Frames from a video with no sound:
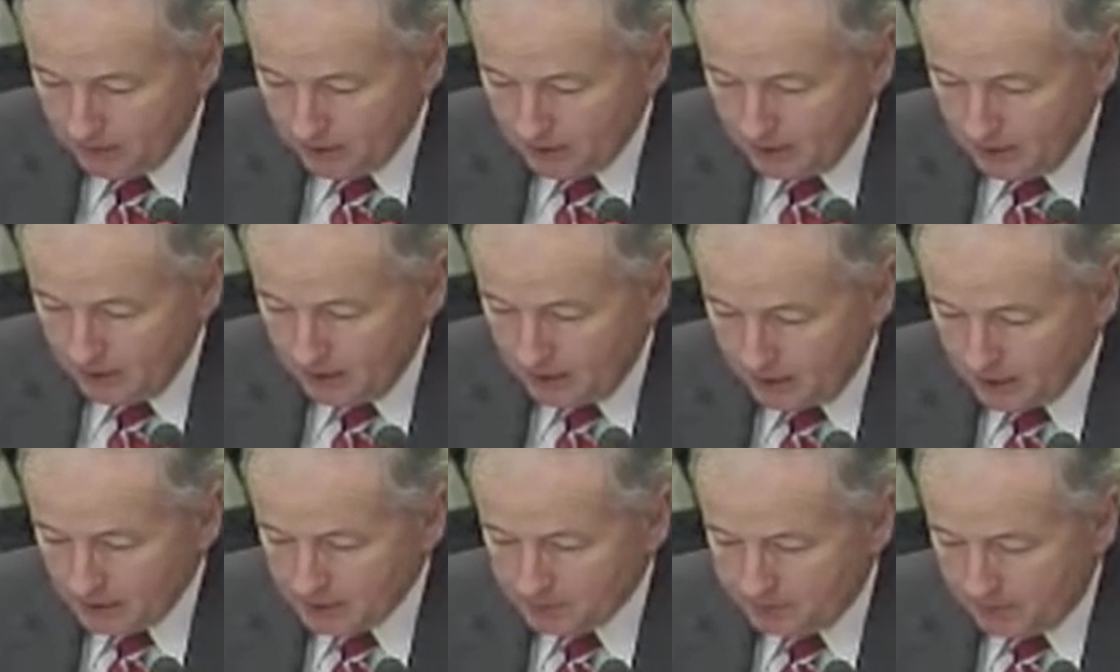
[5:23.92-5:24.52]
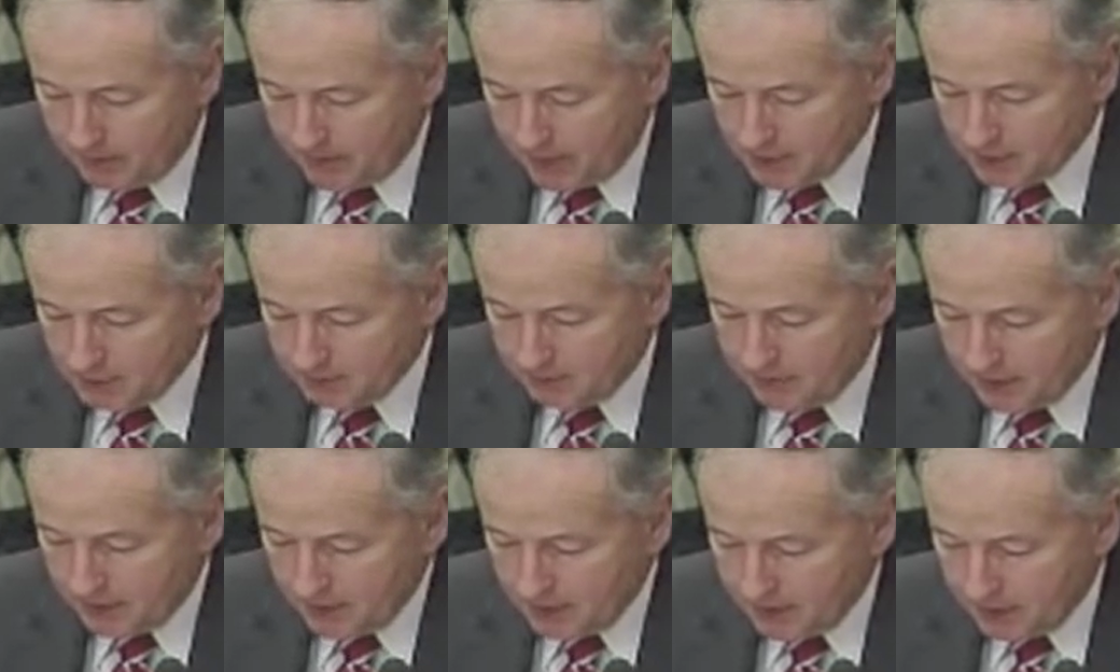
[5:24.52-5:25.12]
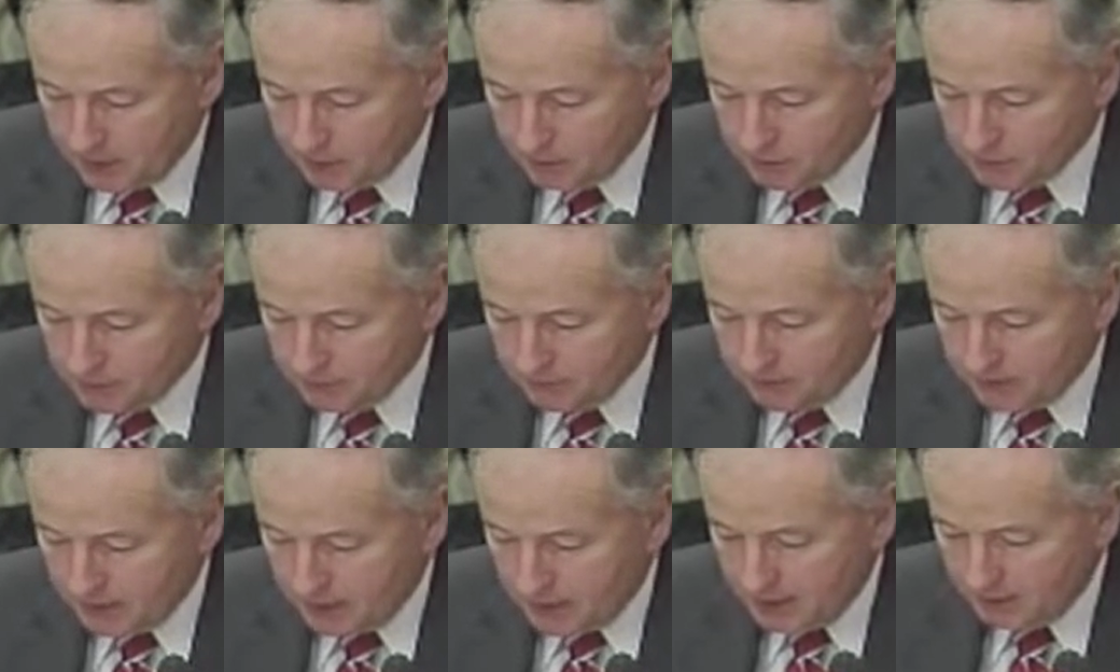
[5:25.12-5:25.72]
As passed by the House of
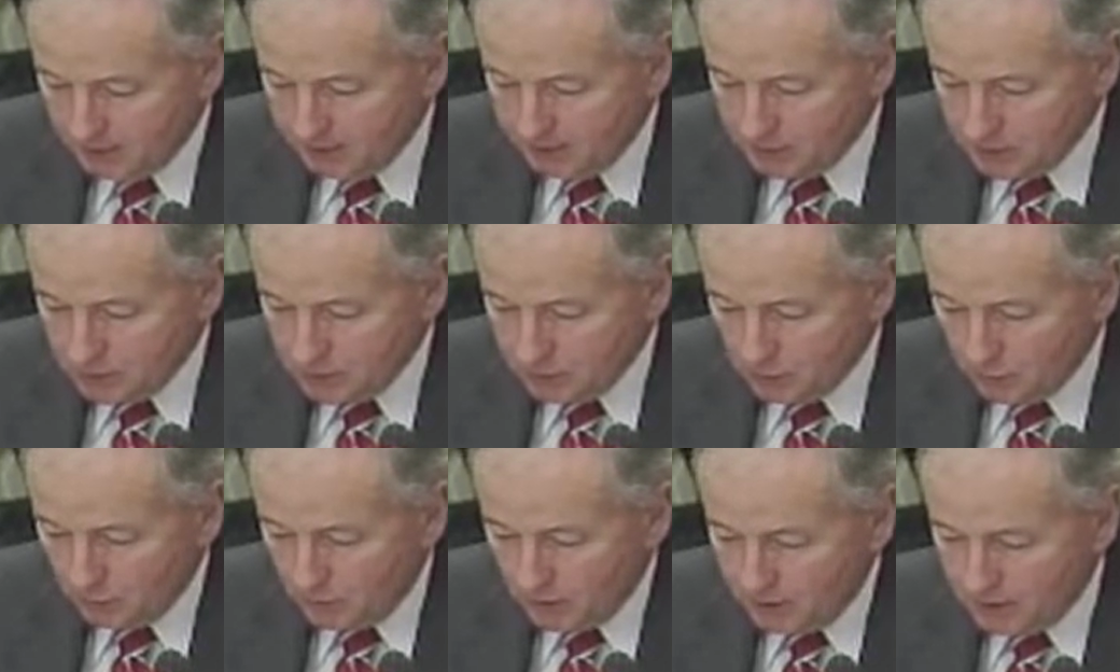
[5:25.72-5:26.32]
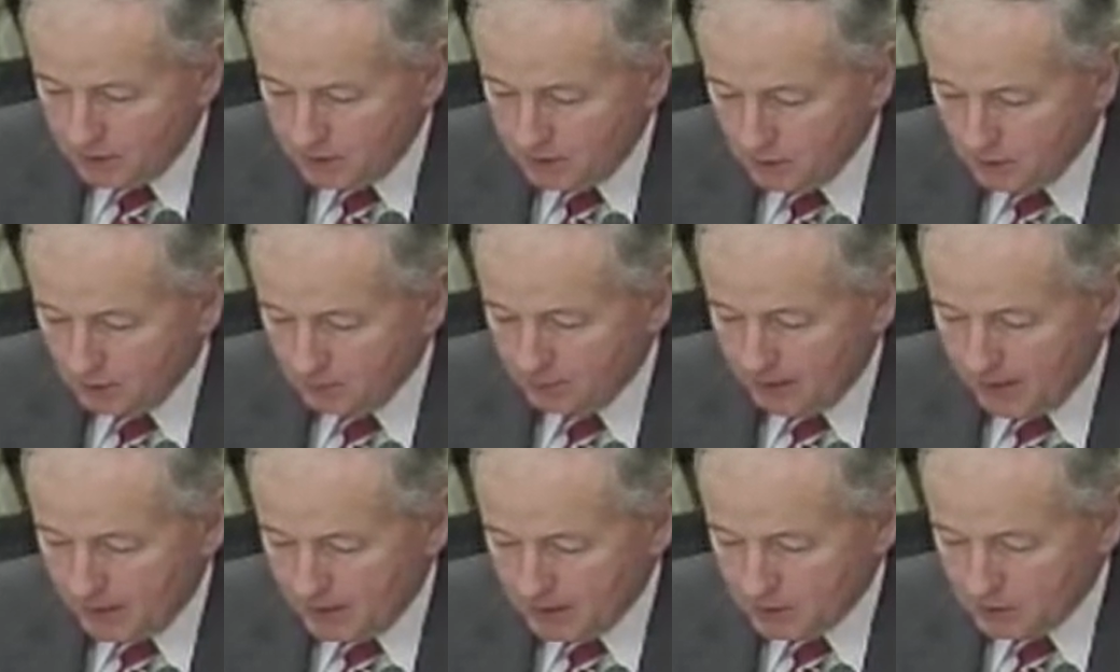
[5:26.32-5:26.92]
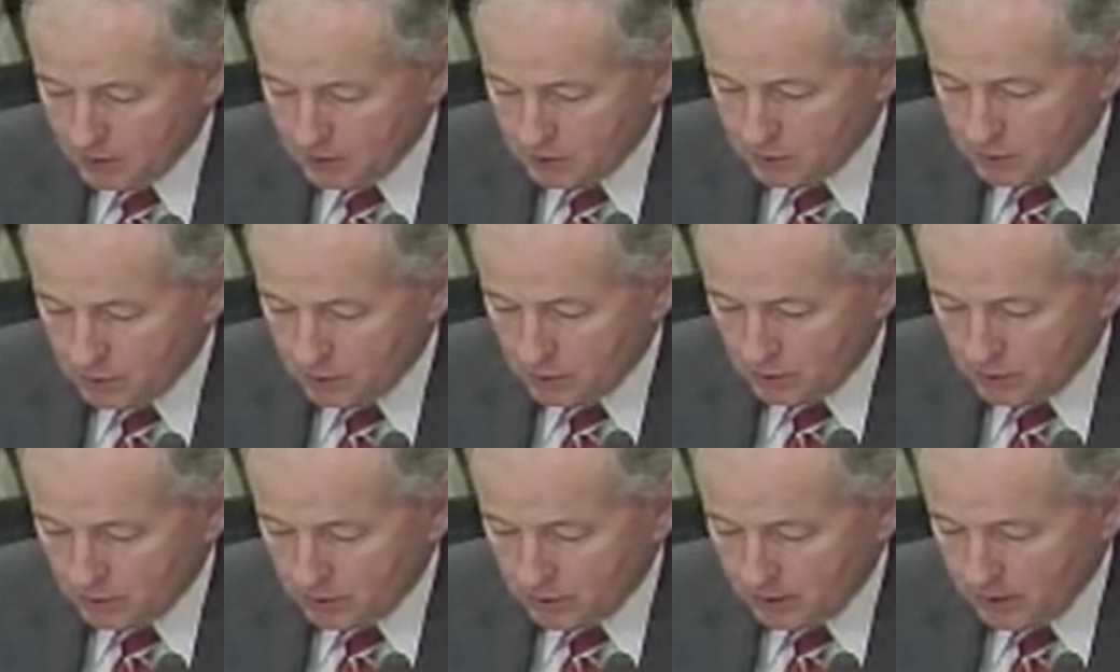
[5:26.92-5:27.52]
Commons, the one-year
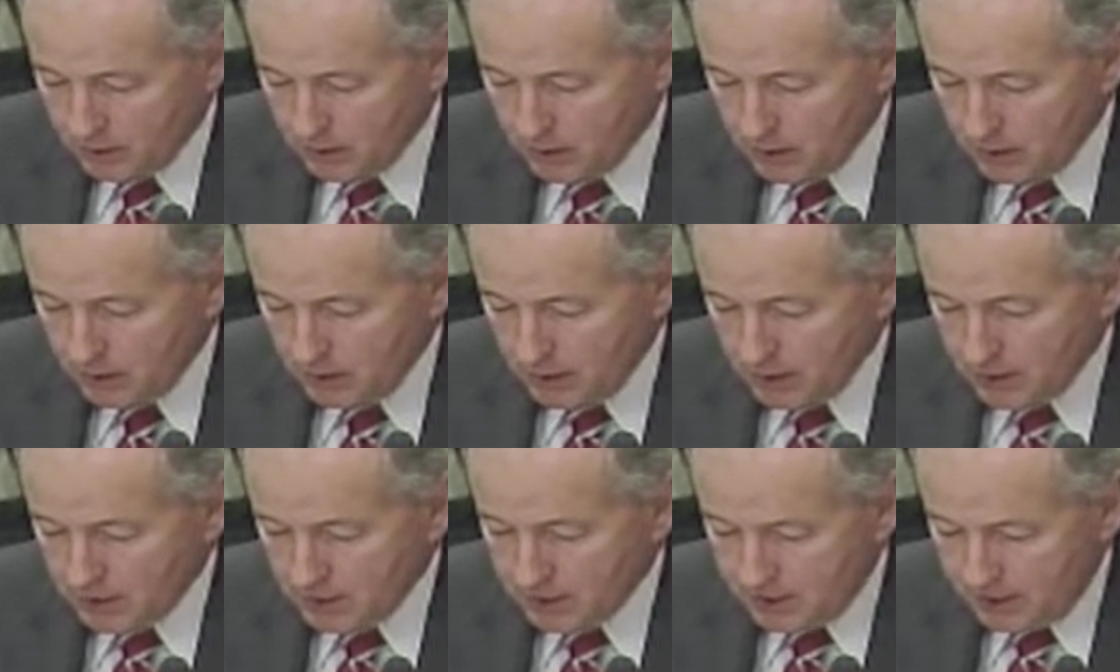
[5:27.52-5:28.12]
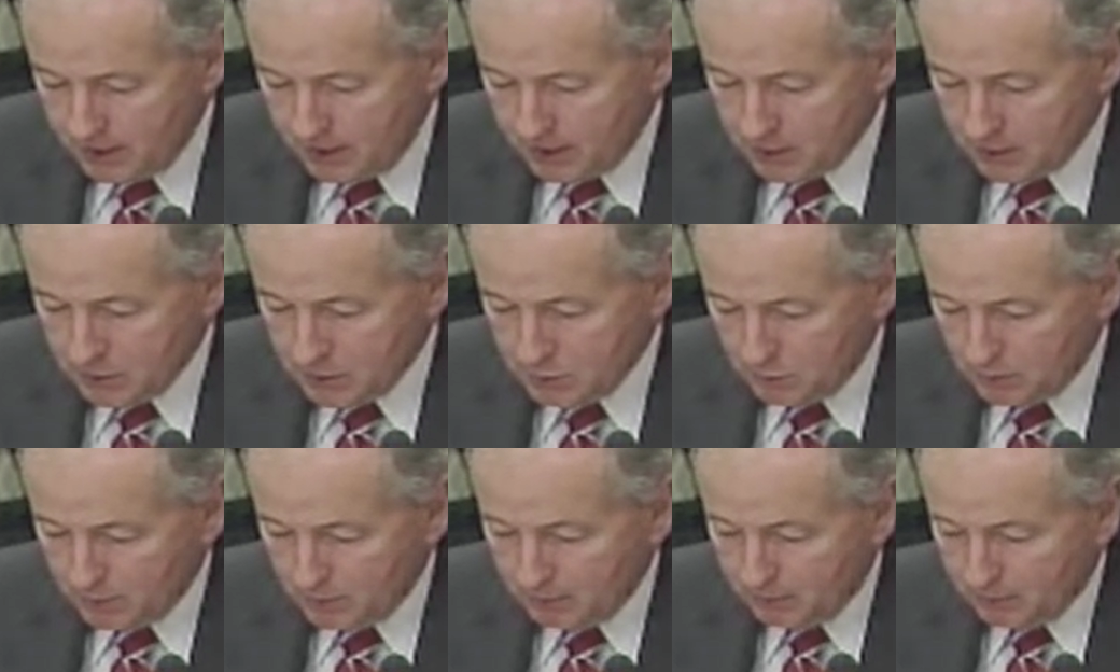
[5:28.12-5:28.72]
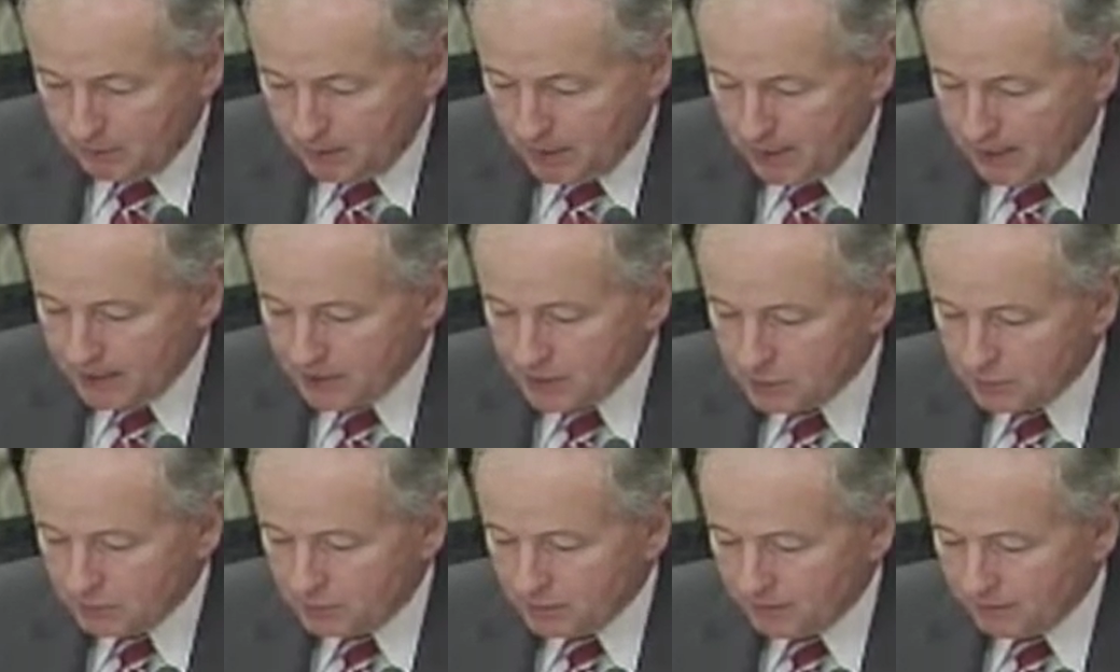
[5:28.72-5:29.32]
mandatory sentence would apply
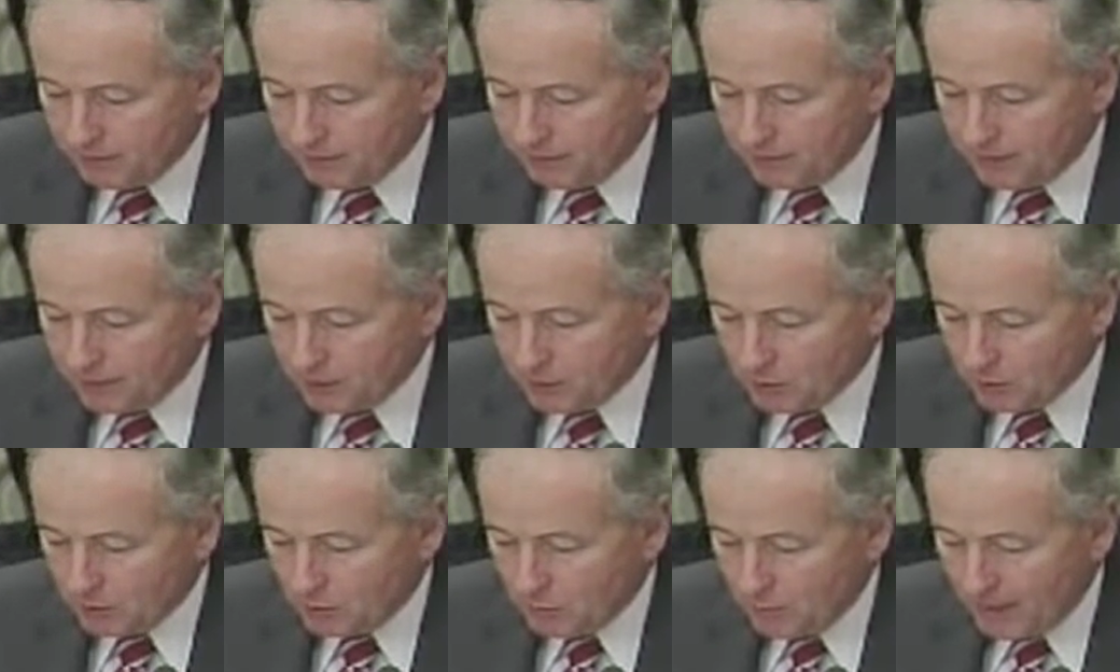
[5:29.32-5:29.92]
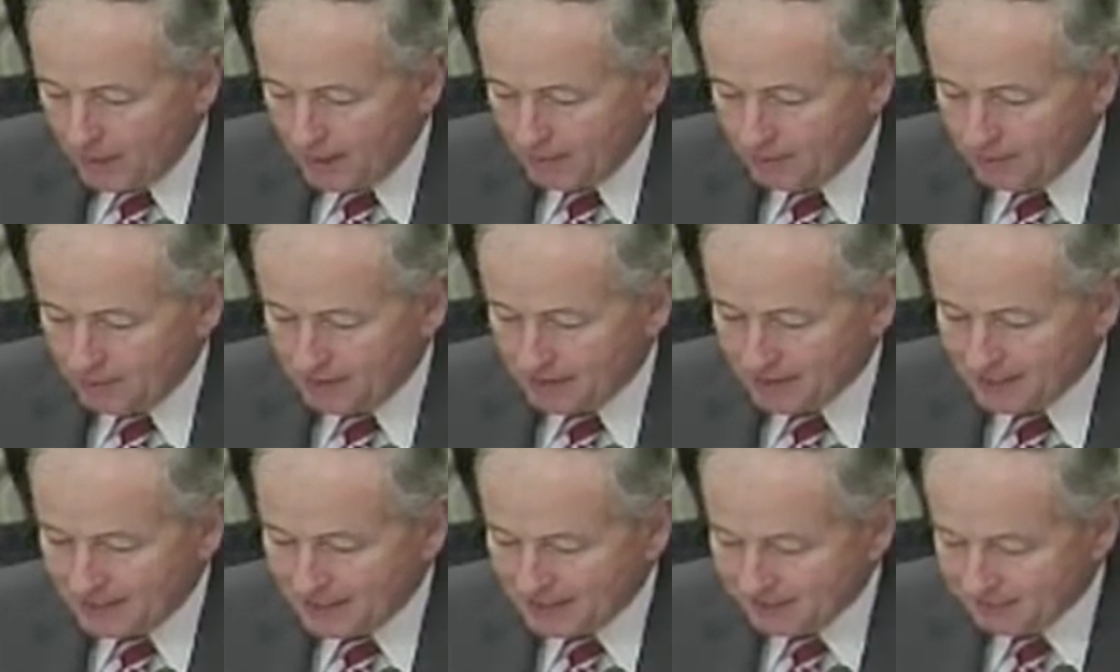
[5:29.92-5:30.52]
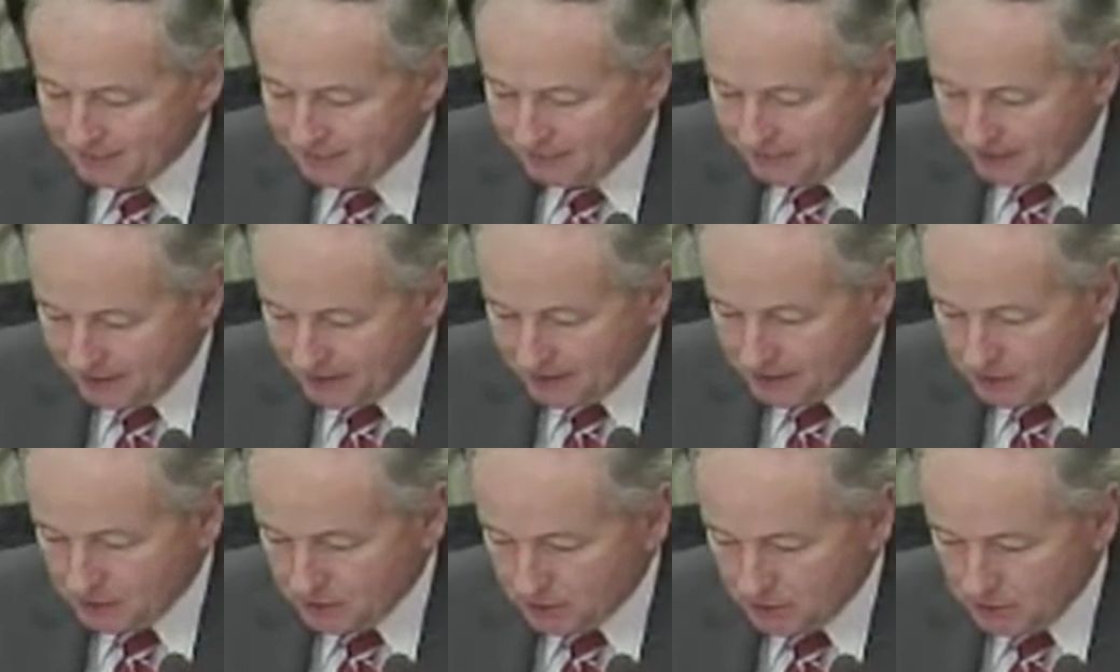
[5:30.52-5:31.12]
to an offender who had been
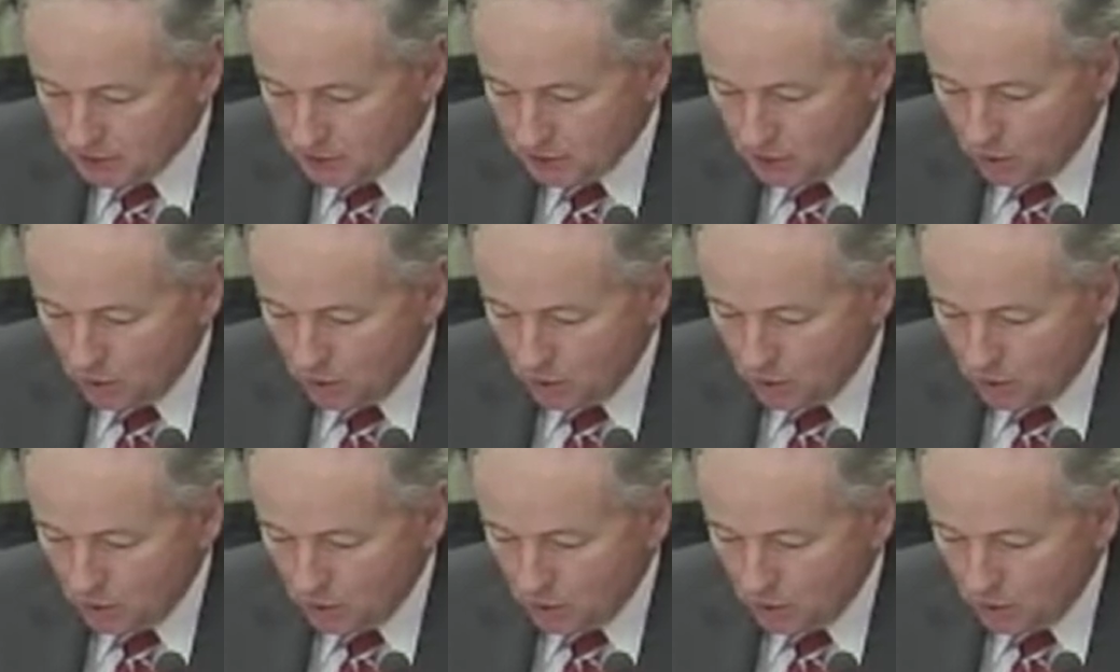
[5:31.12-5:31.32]
convicted